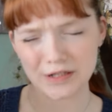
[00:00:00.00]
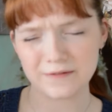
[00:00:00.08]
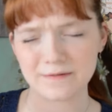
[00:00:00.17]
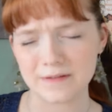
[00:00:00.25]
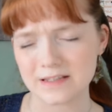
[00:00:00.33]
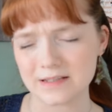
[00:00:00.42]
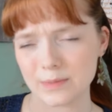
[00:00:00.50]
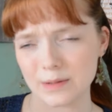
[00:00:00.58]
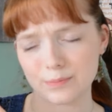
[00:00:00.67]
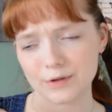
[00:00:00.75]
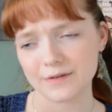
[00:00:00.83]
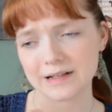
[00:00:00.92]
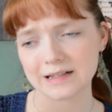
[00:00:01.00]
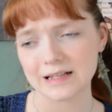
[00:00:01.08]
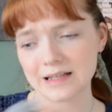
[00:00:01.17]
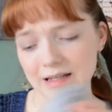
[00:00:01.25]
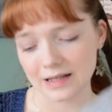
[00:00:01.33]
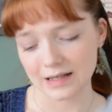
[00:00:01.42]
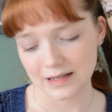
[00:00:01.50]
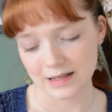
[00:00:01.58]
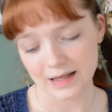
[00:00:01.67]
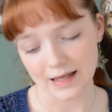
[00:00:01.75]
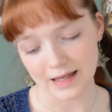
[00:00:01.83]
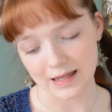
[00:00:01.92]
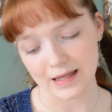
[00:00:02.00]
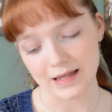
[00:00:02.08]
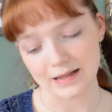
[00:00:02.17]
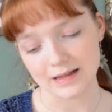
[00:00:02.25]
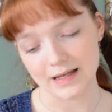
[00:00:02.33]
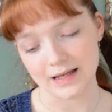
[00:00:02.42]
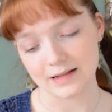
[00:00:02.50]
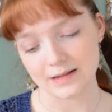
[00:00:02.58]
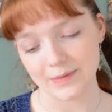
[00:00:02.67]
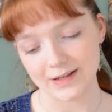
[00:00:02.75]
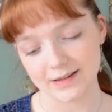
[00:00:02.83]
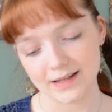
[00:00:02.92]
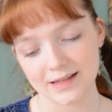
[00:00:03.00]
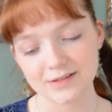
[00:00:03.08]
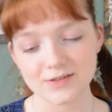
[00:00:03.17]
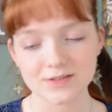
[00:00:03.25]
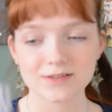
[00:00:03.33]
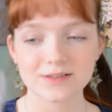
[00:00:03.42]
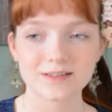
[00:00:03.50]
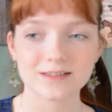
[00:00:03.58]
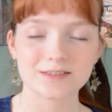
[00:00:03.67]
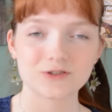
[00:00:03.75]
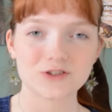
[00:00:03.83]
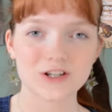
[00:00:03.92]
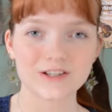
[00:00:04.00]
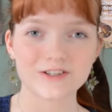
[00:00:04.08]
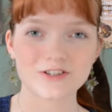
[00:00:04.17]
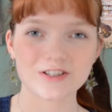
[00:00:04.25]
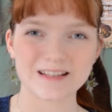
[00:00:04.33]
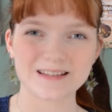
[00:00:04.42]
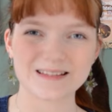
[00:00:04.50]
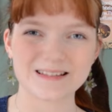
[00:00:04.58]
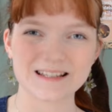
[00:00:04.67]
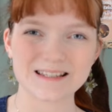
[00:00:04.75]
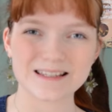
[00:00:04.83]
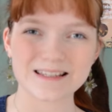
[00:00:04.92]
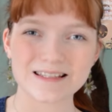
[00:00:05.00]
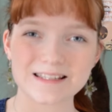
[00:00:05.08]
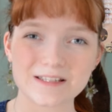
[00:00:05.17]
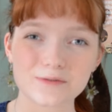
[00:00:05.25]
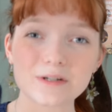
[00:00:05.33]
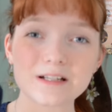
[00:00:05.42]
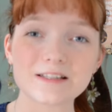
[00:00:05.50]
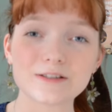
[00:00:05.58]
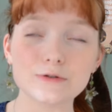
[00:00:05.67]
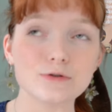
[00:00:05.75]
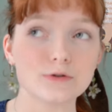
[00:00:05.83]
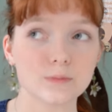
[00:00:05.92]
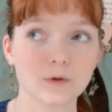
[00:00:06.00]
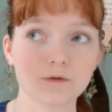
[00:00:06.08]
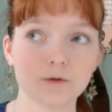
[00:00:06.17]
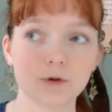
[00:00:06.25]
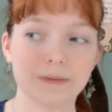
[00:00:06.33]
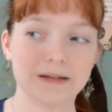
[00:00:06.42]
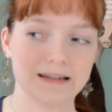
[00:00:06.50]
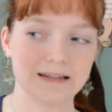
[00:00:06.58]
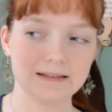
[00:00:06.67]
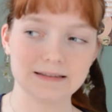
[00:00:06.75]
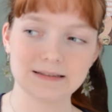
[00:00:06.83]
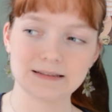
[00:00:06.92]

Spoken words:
it fits me perfectly, and then my tension changed, and this is way too small for me.